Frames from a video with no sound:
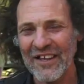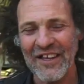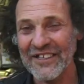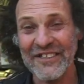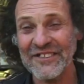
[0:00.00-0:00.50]

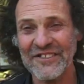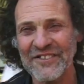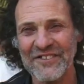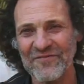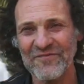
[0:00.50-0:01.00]
It
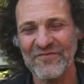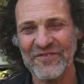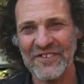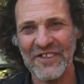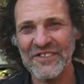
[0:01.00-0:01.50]

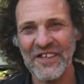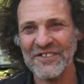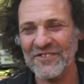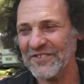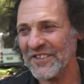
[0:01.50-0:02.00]

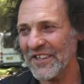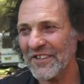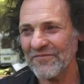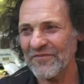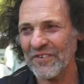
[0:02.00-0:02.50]
doesn't
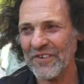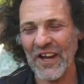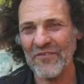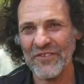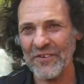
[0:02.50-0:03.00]
feel
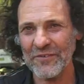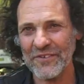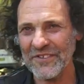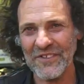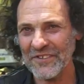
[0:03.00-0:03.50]
comfortable.
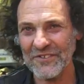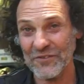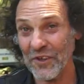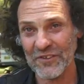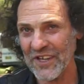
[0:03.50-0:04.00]
You know,
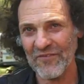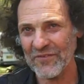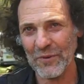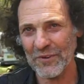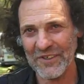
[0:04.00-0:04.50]
it's not
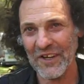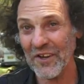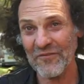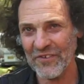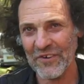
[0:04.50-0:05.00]
comfortable. I
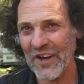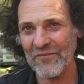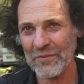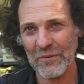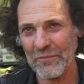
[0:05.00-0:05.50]
don't feel
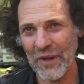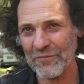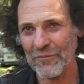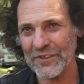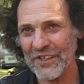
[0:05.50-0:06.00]
comfortable
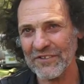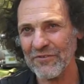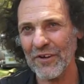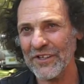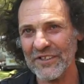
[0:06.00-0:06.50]
about what they're
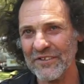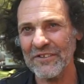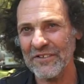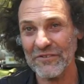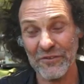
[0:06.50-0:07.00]
trying to
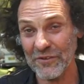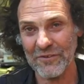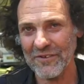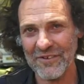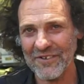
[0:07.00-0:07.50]
do.
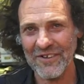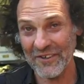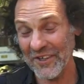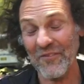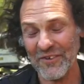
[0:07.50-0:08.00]
I never